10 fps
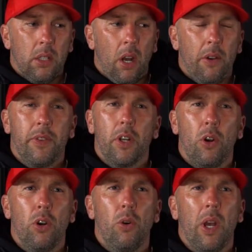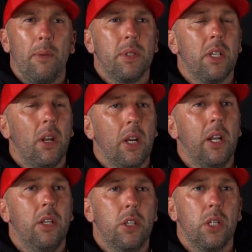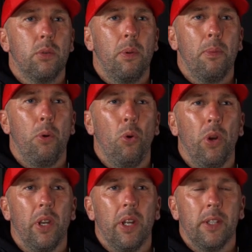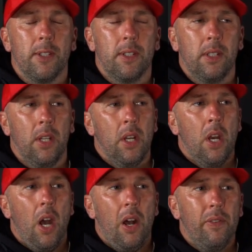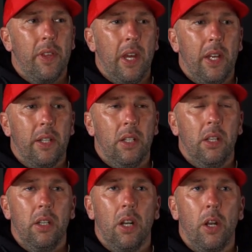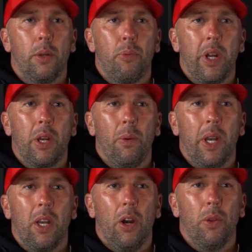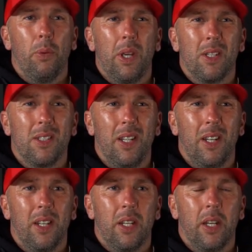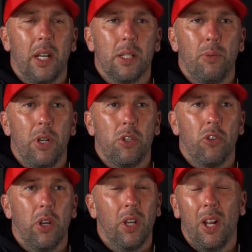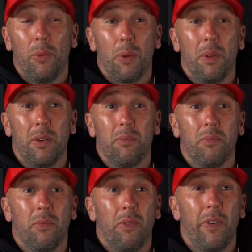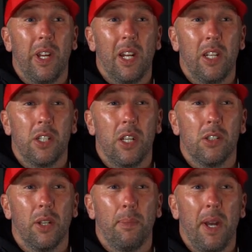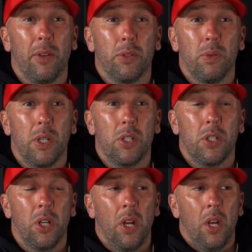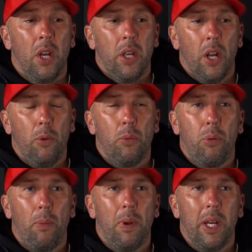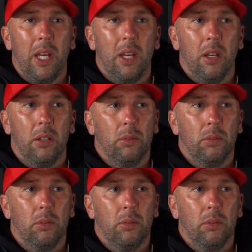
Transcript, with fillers: after the Concorde game, I said like clean sheets would be important, and other than, you know, the breakaway goal that we conceded against Braintree, that would have been 3 clean sheets on the bounce, which, you know, we probably